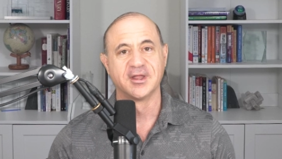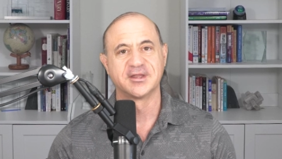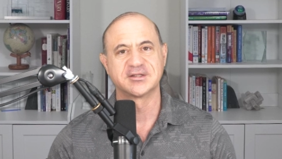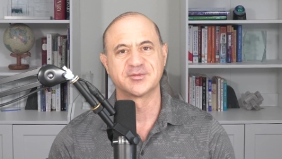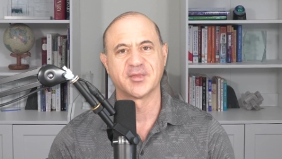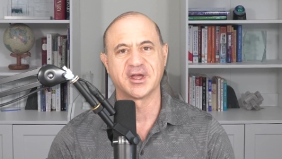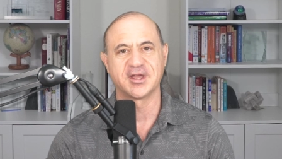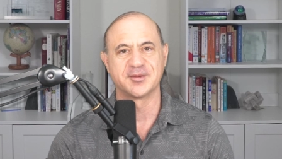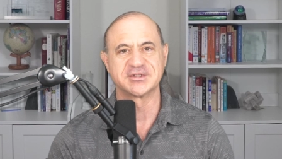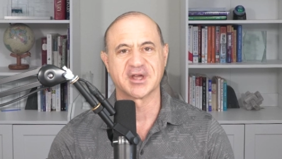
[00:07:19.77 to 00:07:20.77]
This is Mike
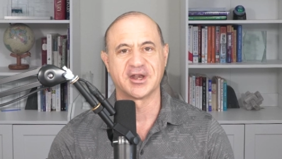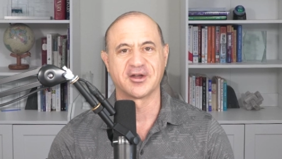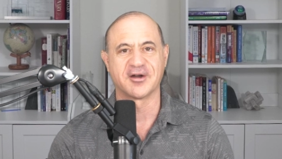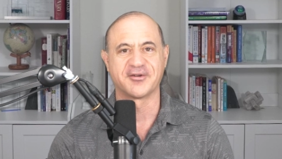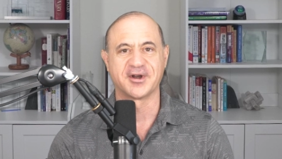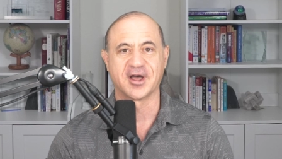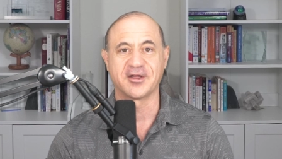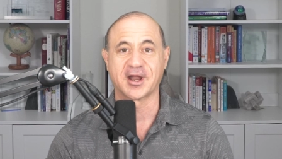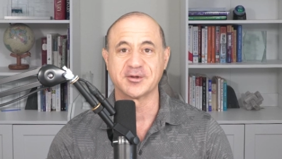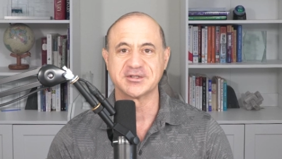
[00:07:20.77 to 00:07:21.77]
Gibbs signing off for
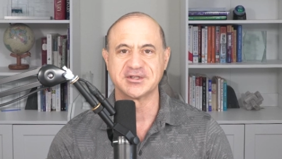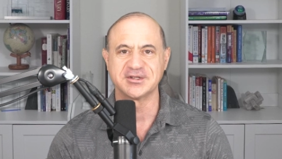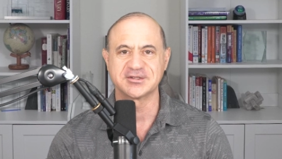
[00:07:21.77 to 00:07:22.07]
now, and I will see you